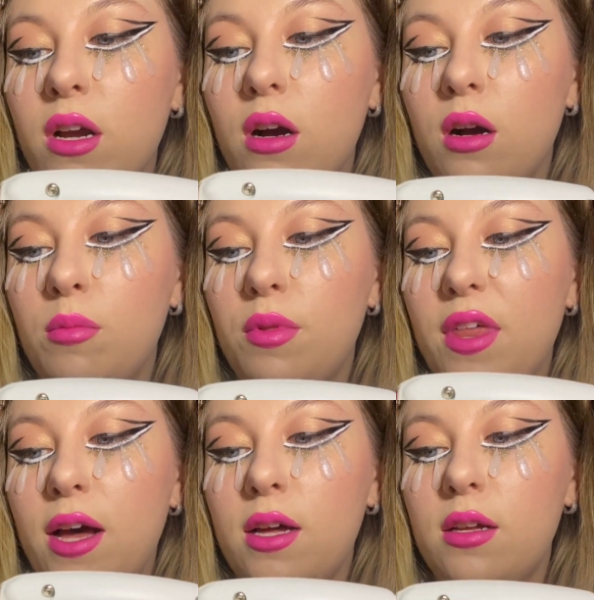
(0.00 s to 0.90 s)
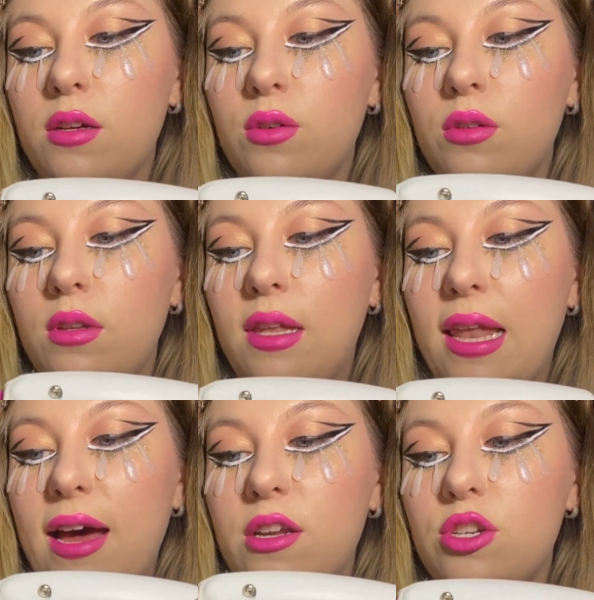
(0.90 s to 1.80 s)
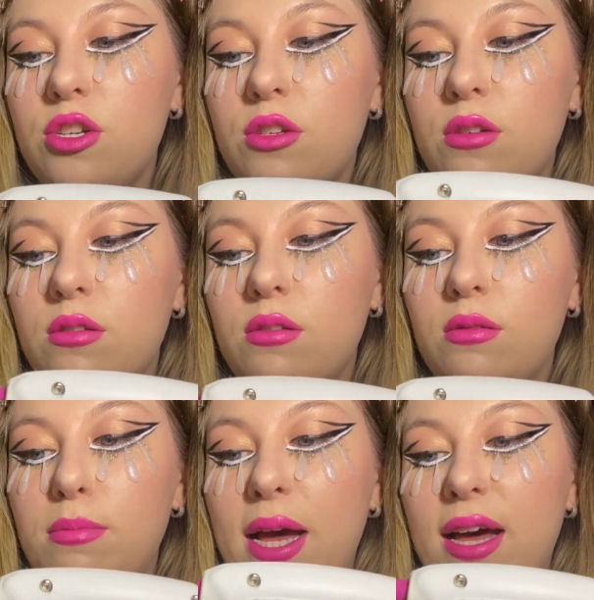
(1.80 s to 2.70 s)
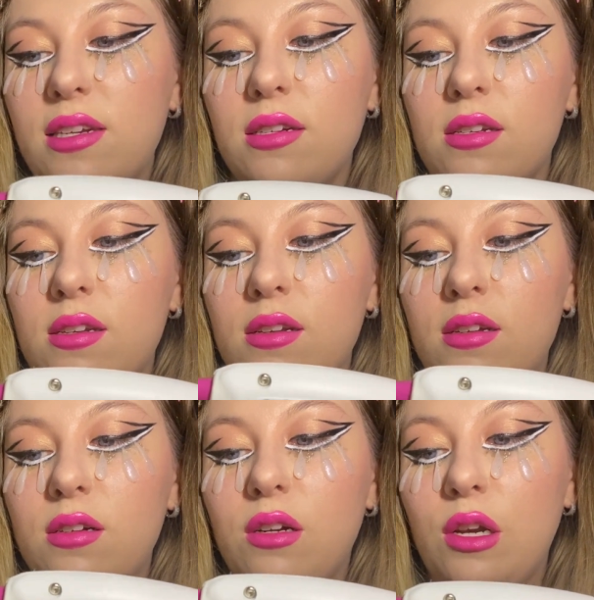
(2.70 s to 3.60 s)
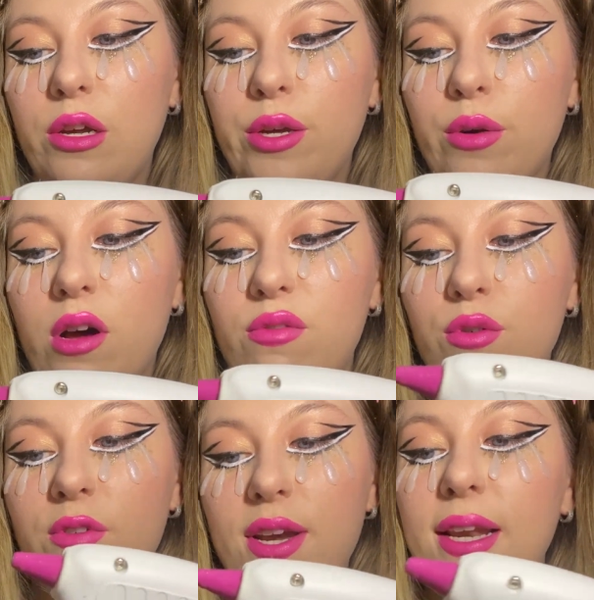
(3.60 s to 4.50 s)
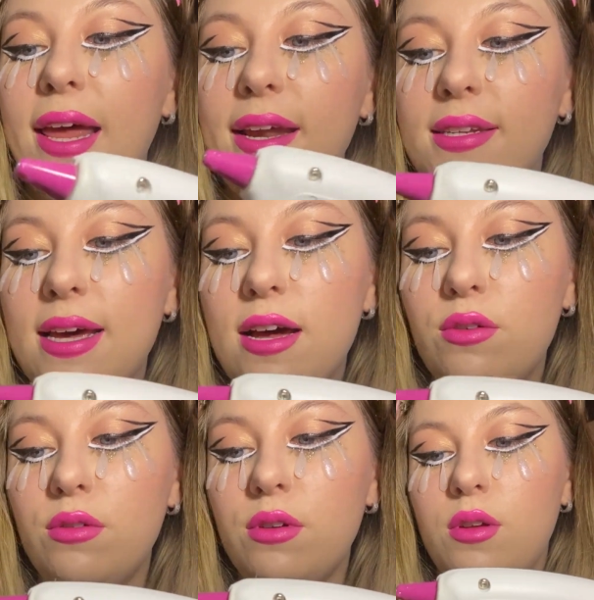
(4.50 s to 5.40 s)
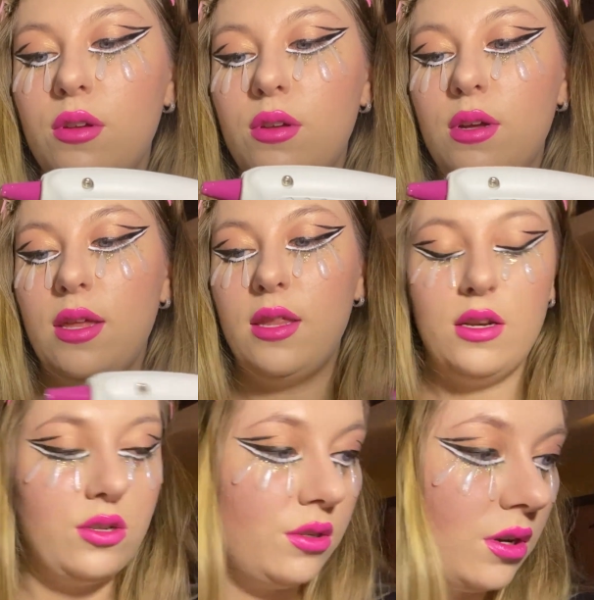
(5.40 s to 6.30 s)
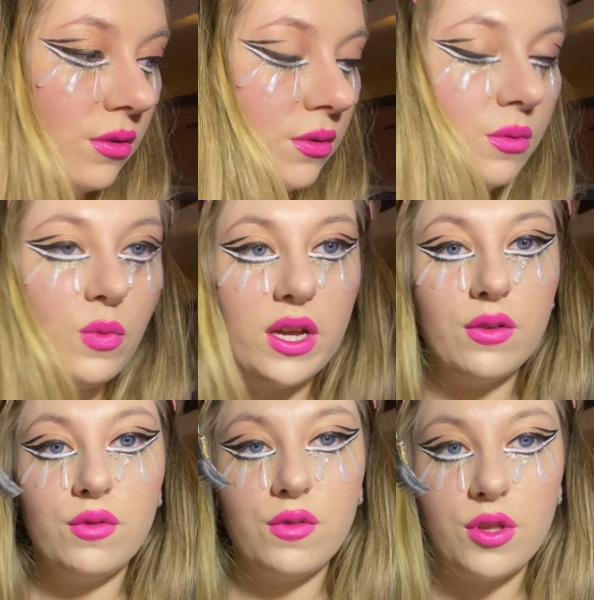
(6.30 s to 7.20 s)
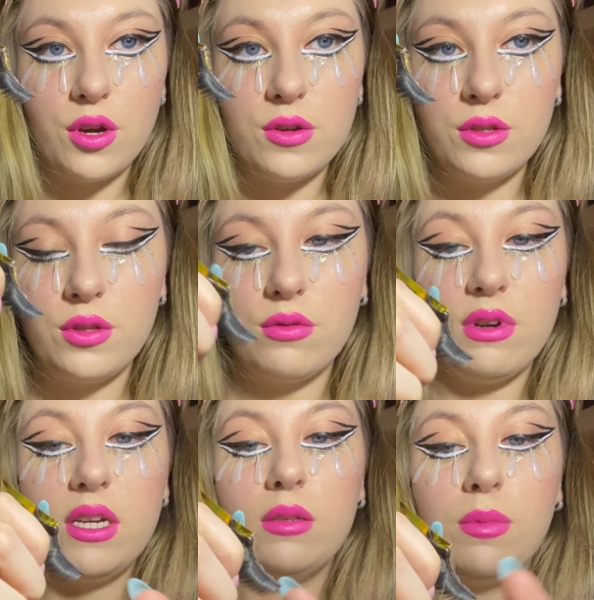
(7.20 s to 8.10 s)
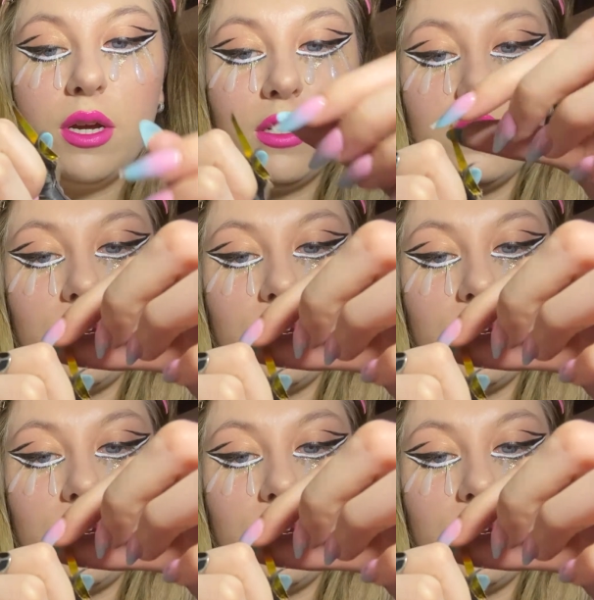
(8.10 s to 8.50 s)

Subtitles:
up that lash band glue I've already laid down, and then just hold and wait for those 3 spikes to